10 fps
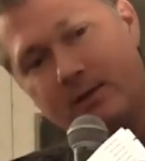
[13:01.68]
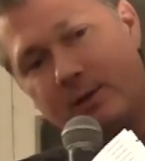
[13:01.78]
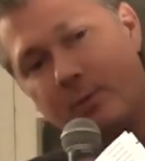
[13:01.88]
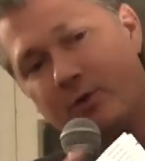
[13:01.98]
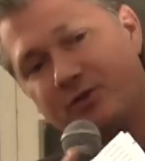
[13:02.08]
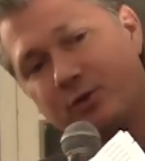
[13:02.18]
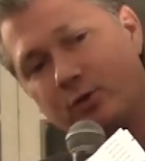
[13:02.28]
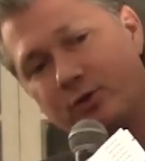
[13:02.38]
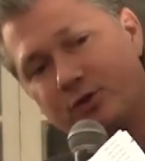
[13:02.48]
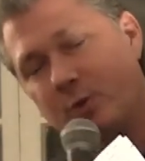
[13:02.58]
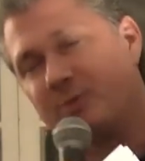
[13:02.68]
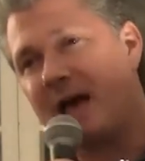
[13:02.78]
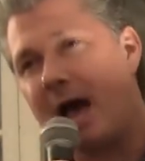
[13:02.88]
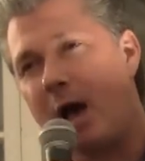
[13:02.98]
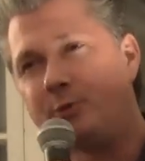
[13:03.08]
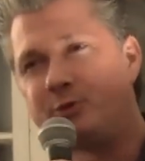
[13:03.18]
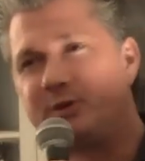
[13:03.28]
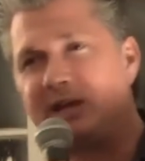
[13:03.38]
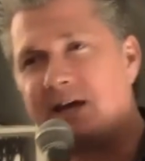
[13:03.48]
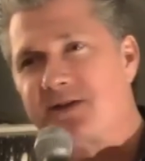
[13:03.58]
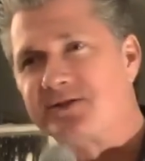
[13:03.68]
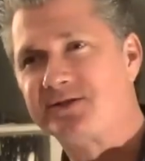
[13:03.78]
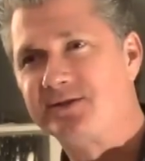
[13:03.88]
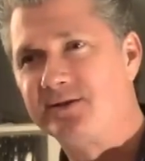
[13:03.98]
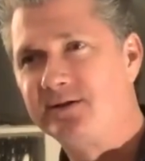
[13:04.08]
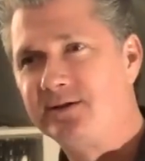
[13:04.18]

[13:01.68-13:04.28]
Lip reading: the most Googled term was how to kiss.